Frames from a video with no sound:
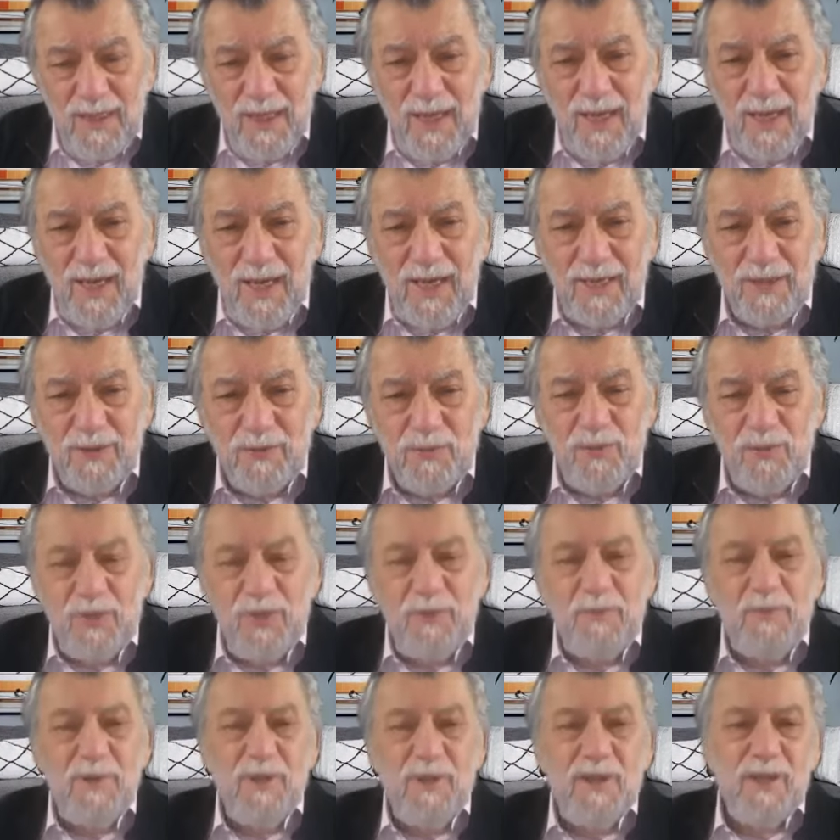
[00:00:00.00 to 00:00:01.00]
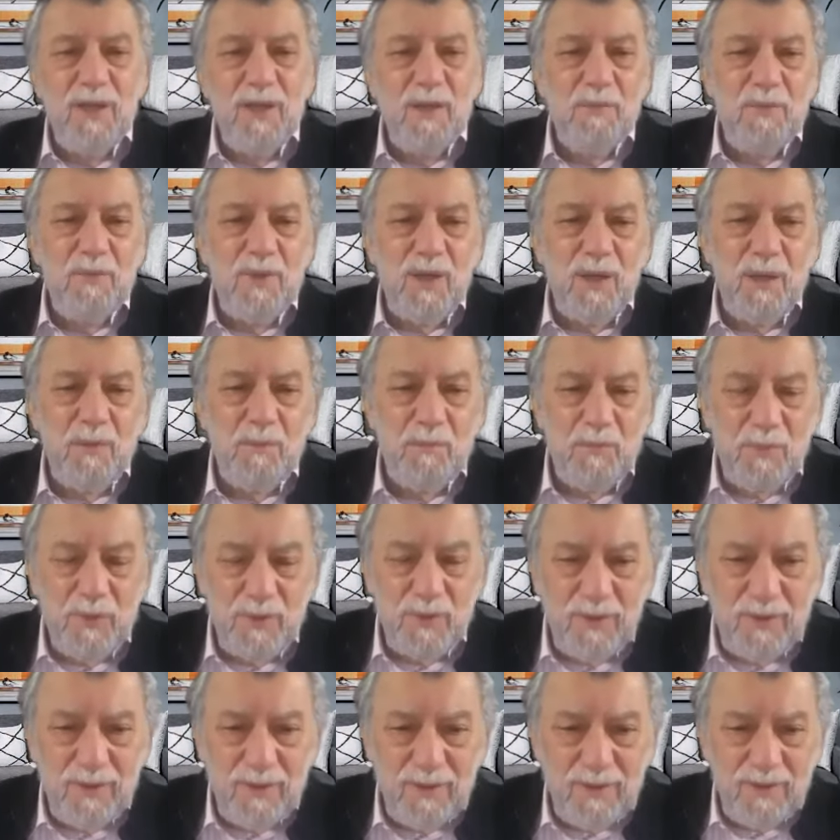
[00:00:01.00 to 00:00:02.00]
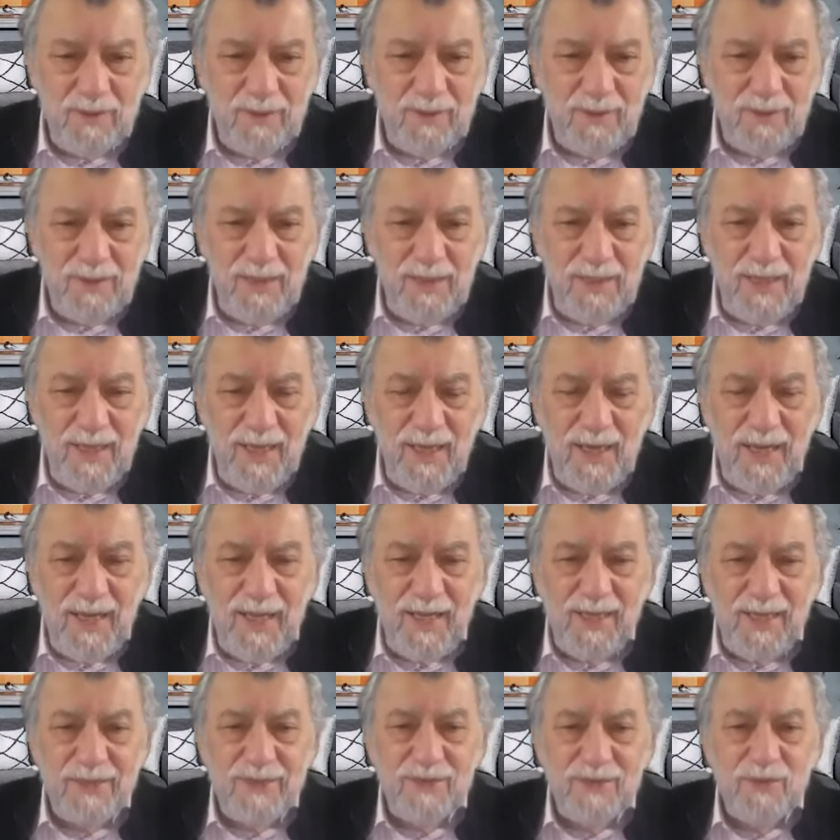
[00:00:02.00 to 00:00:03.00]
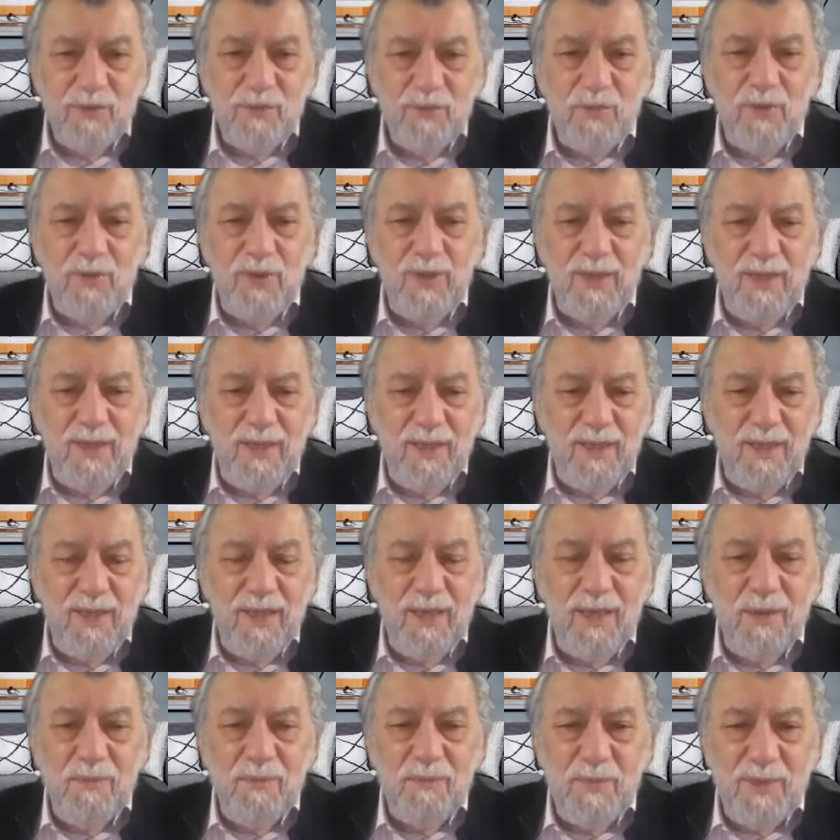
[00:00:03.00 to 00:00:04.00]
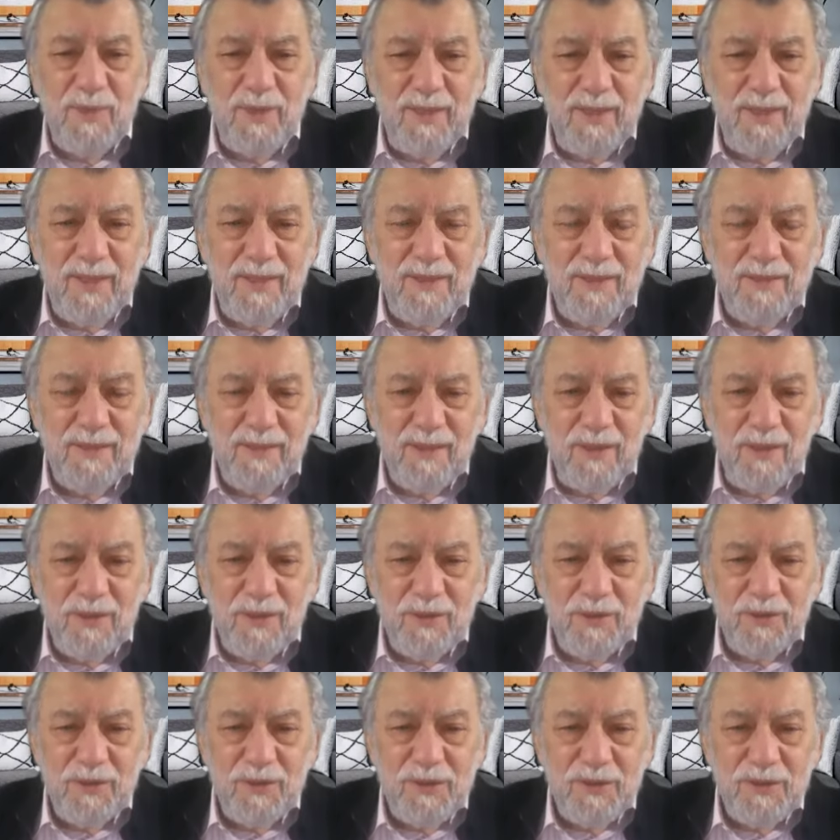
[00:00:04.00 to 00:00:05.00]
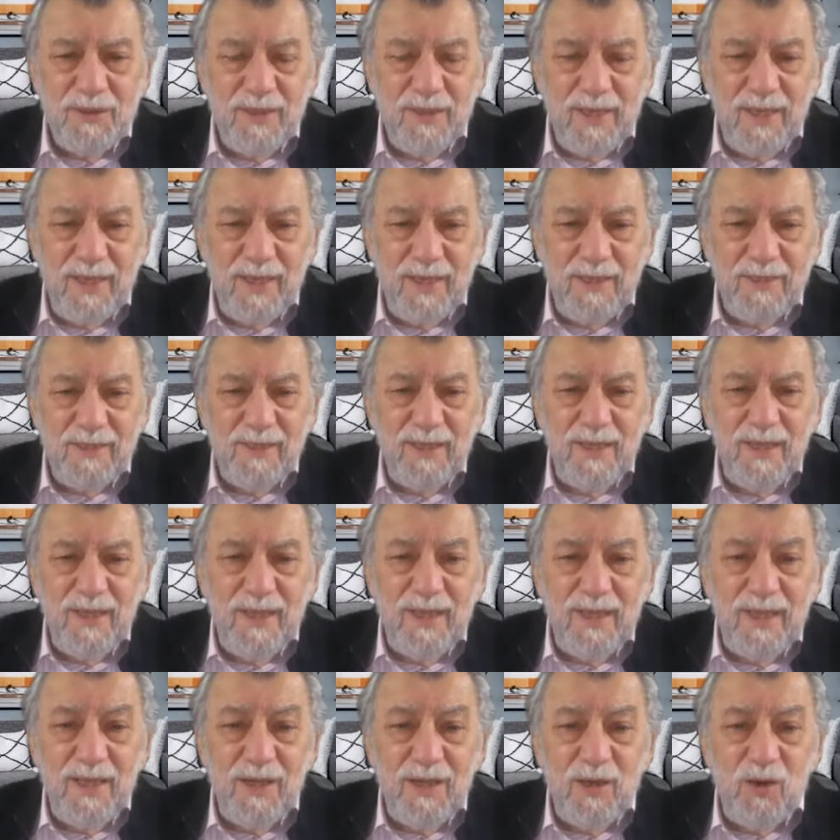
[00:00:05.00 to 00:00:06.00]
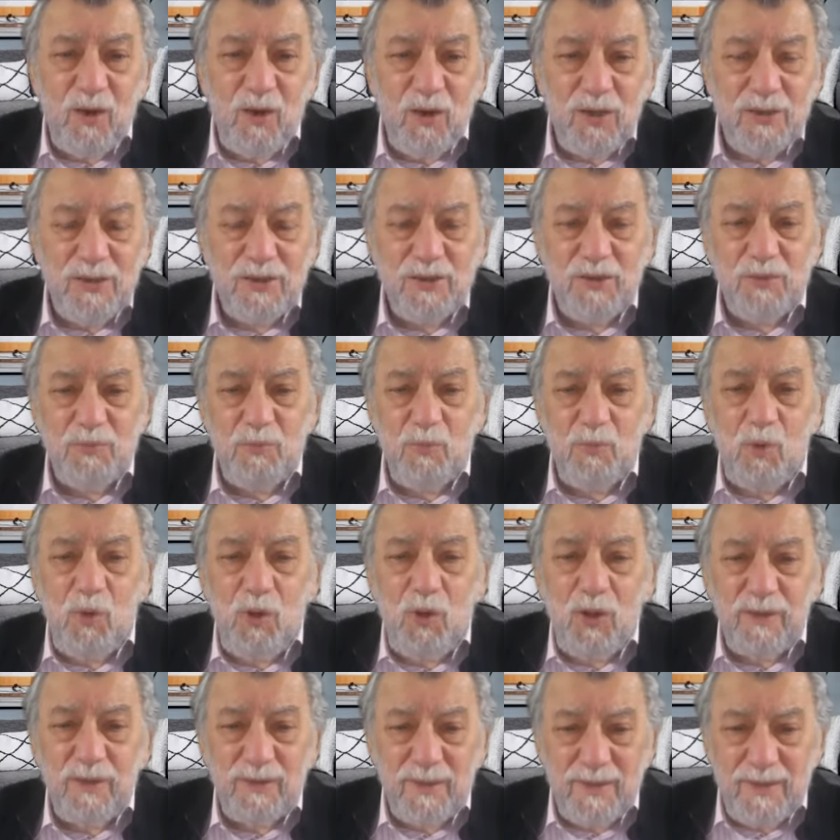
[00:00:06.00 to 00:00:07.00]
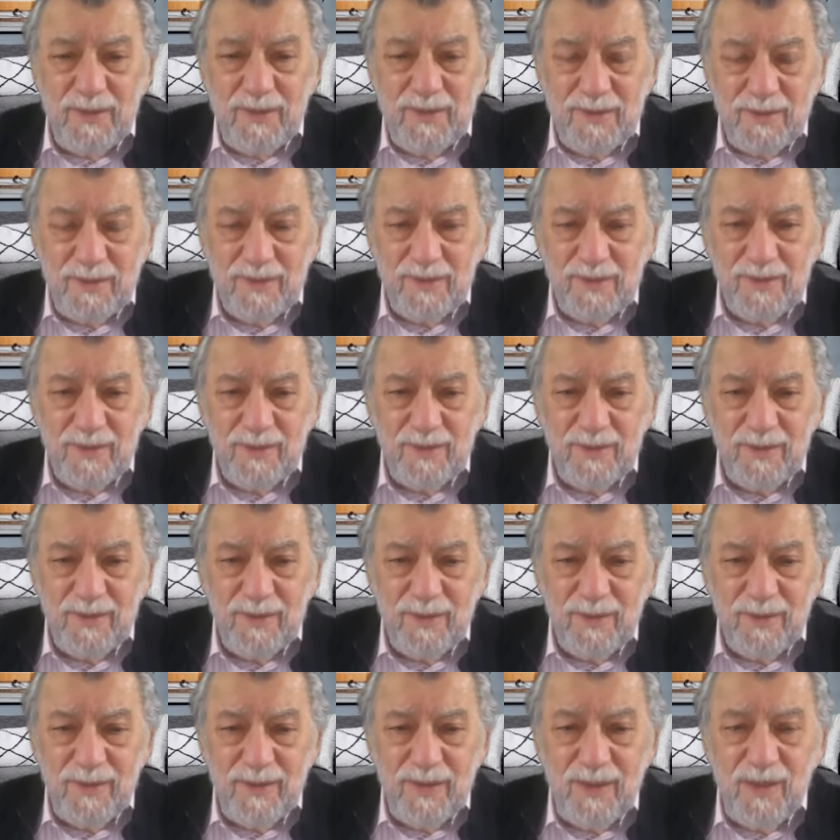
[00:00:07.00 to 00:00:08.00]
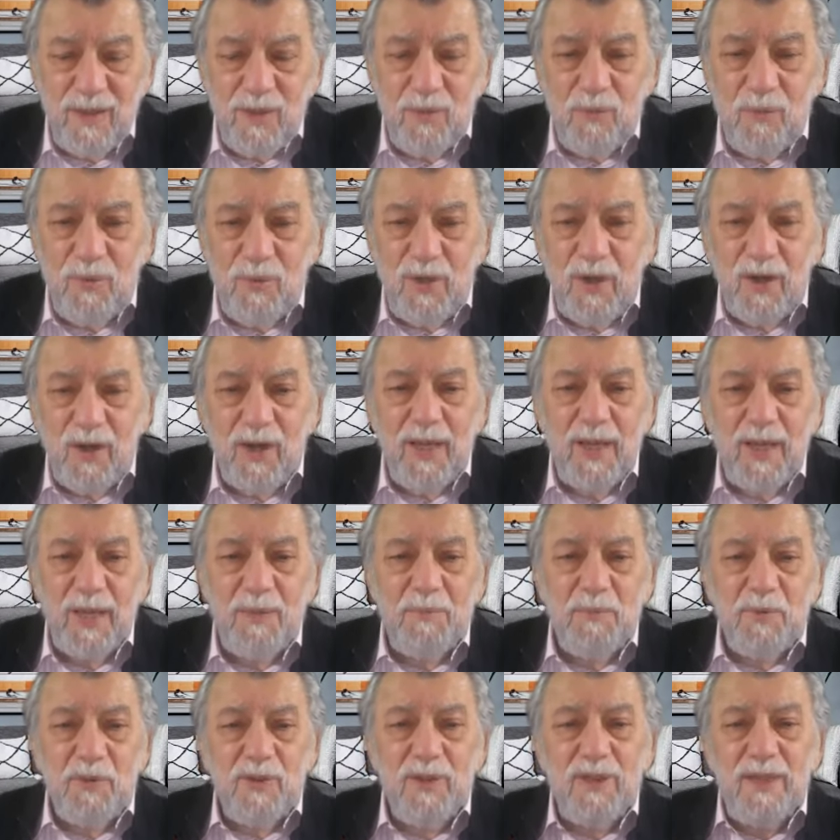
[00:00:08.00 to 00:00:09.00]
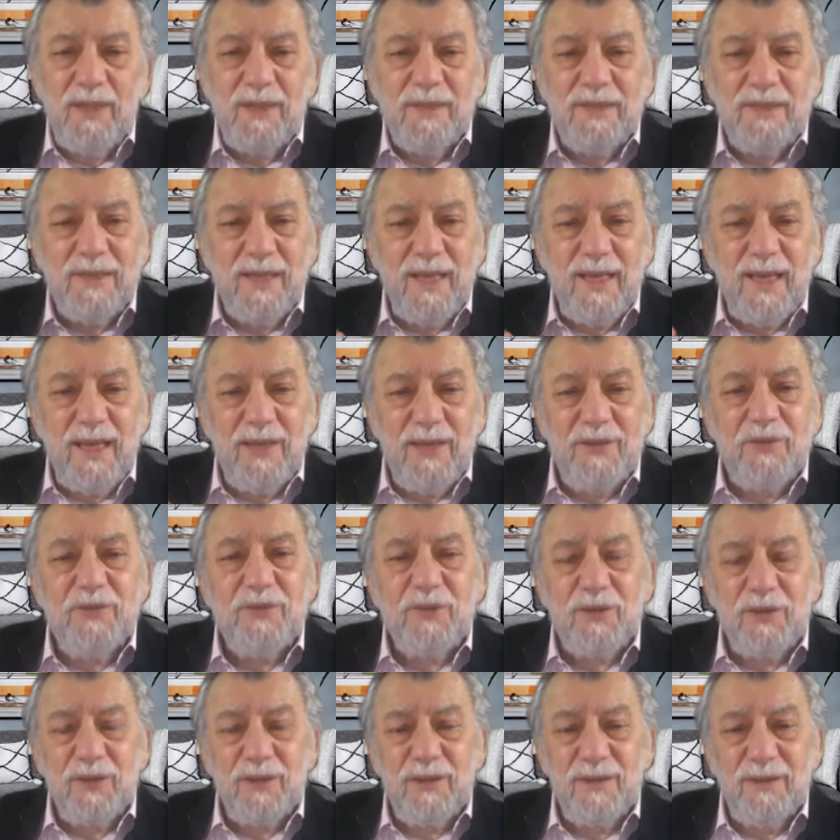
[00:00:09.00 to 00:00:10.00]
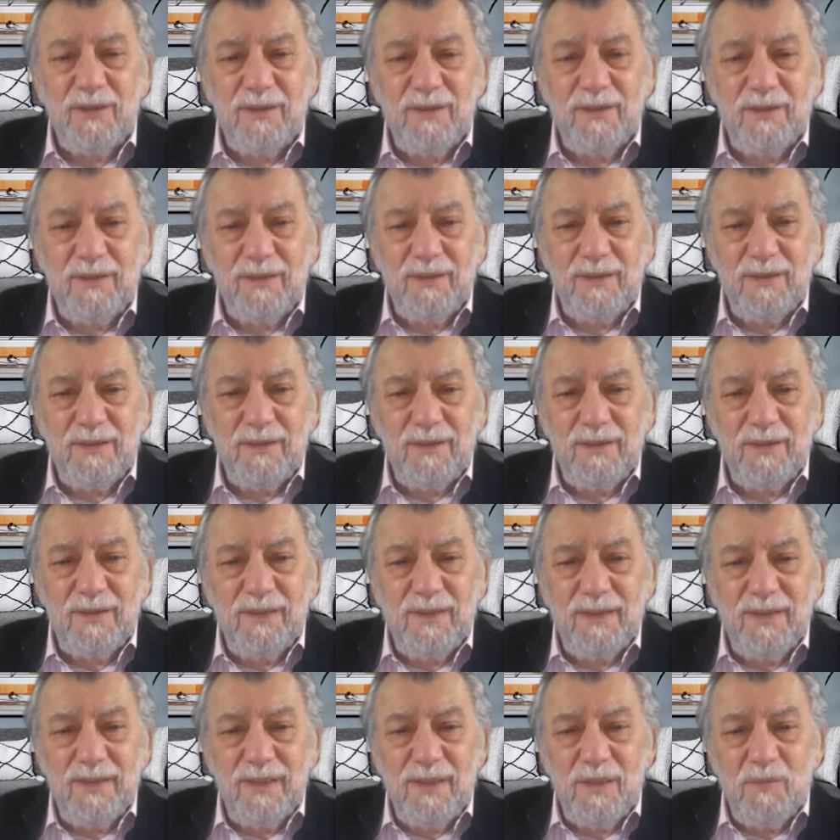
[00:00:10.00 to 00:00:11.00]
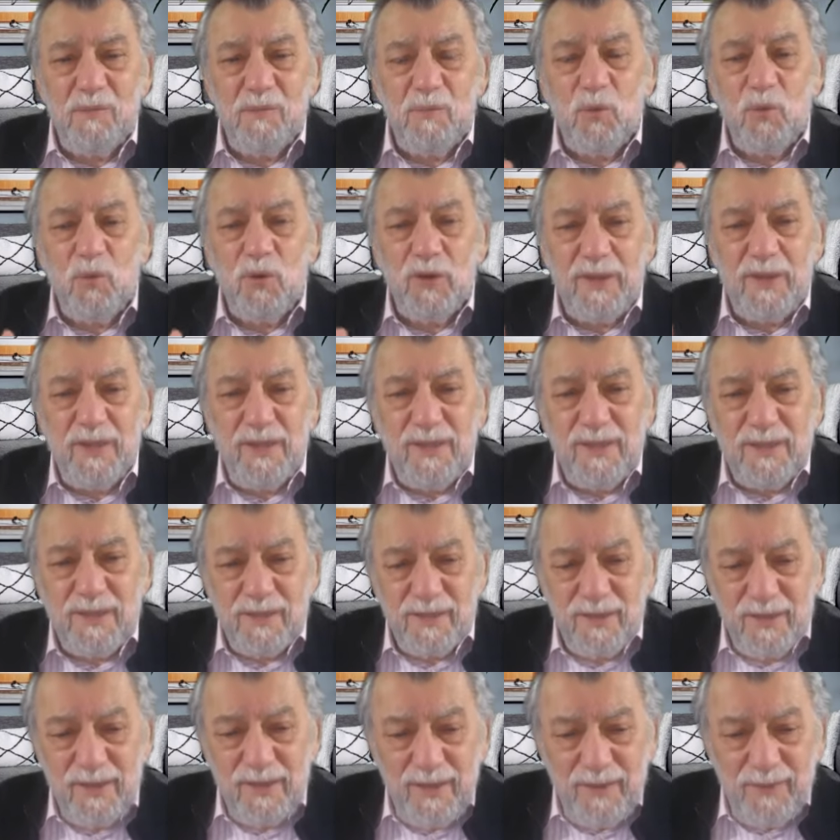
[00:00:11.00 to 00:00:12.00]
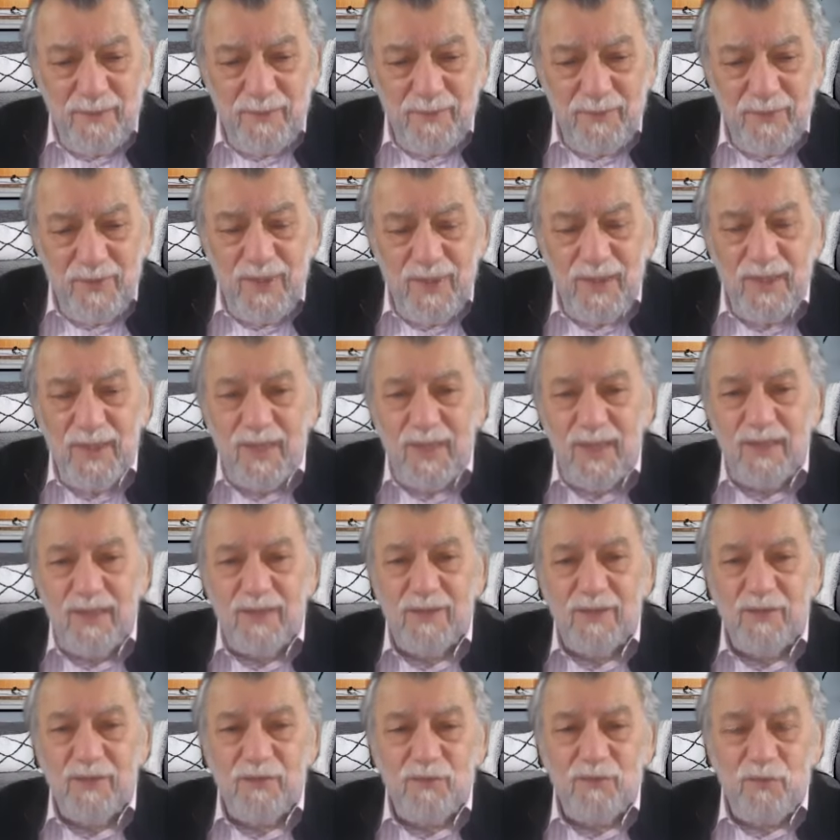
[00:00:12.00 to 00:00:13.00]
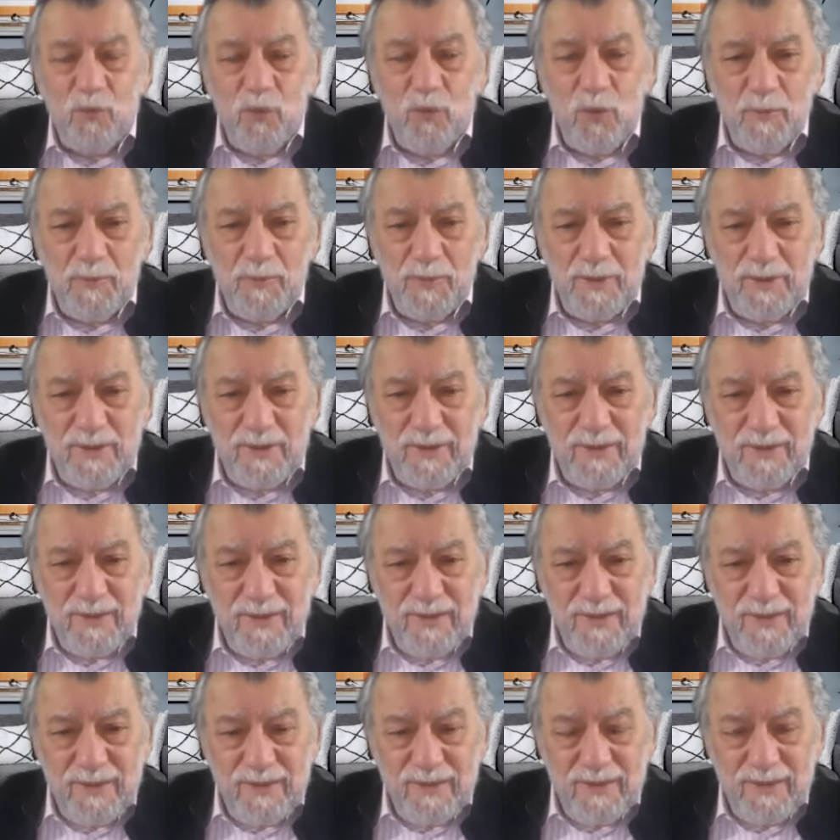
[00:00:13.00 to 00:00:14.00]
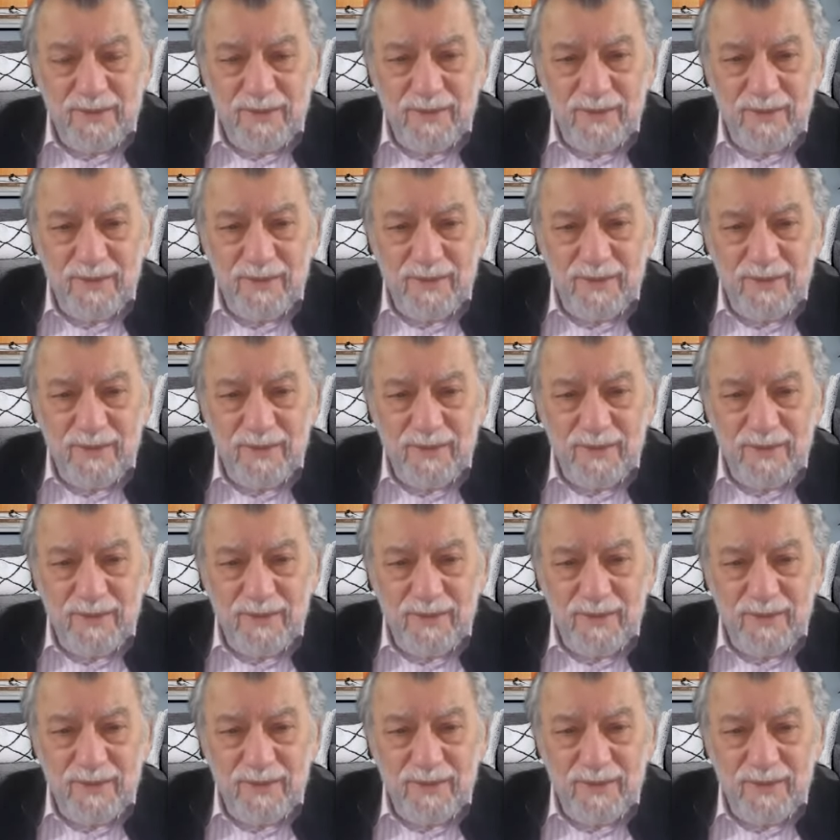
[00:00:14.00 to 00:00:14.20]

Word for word: as we become humble, as we begin to understand in our smallness, we are able to enter more easily into formlessness.